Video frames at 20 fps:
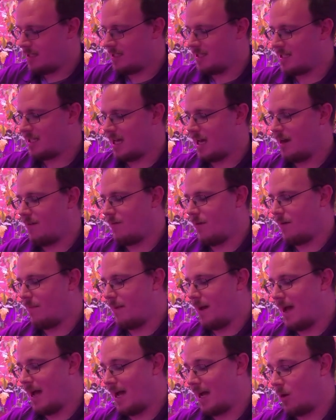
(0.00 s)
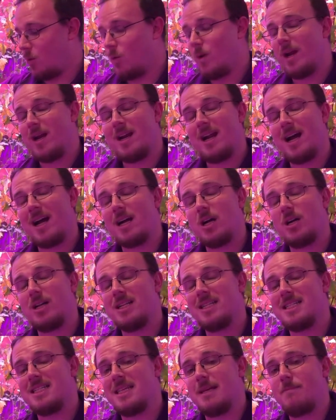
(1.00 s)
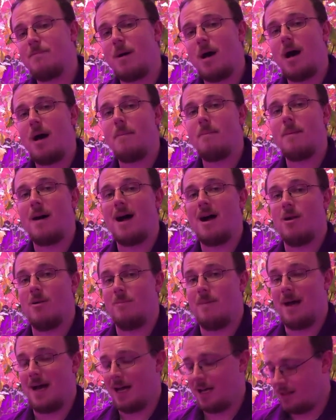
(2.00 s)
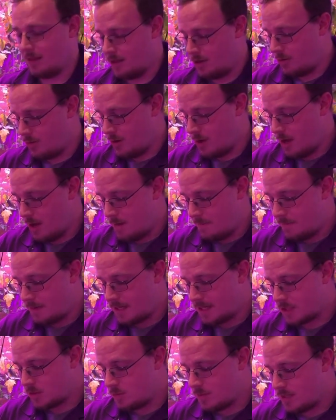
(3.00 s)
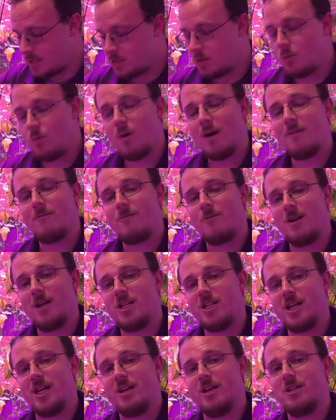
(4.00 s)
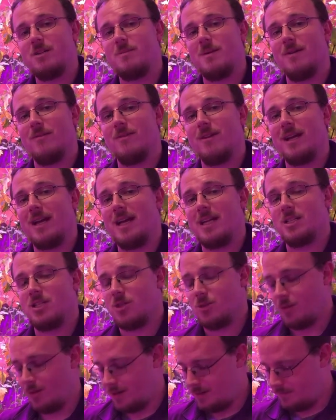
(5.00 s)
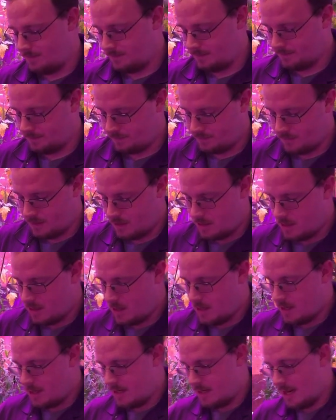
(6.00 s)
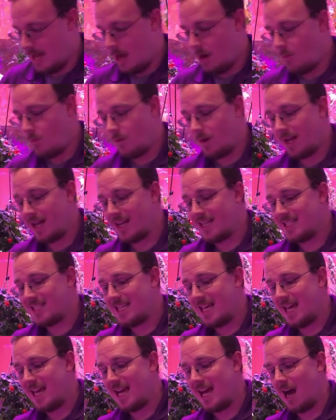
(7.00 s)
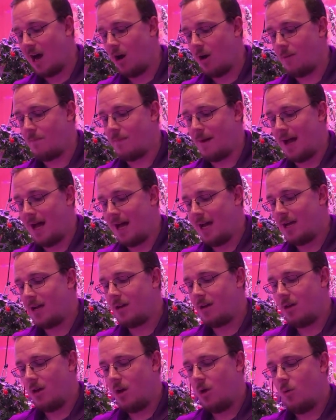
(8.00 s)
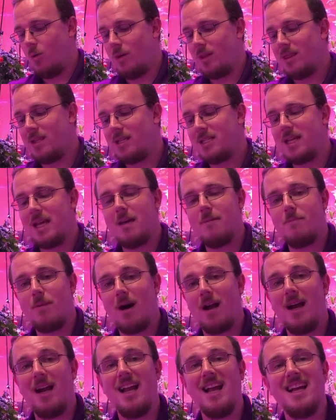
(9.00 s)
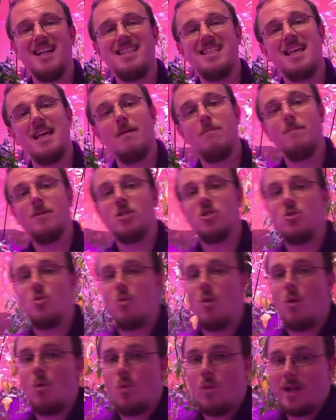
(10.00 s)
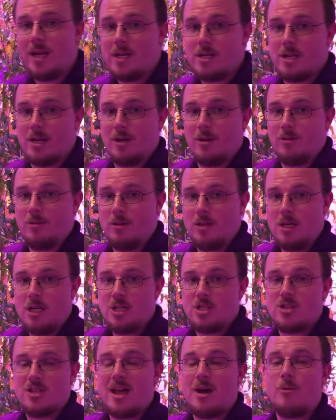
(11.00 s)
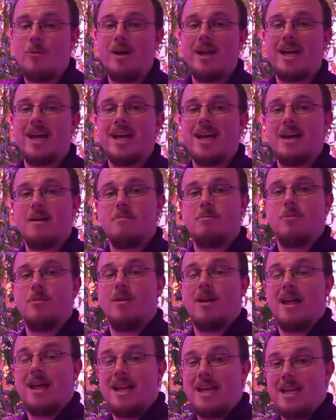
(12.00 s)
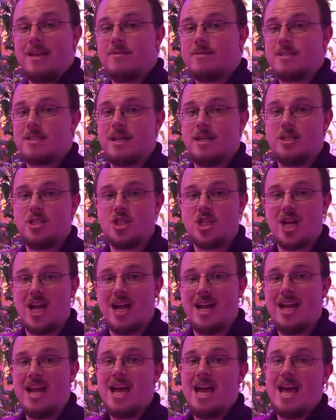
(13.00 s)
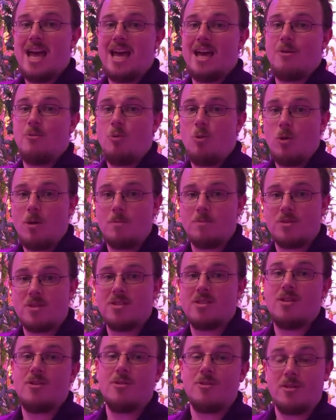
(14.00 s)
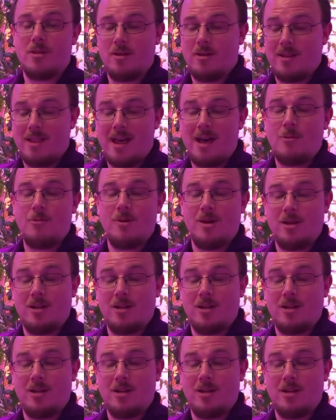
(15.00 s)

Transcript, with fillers: inside of our bag. We are not going to zip up our bag though, because we still want fresh air to be able to get to it. Now we're going to take our bag with the tape on it and tape it to a window, so that way you can get plenty of sunshine and warmth so that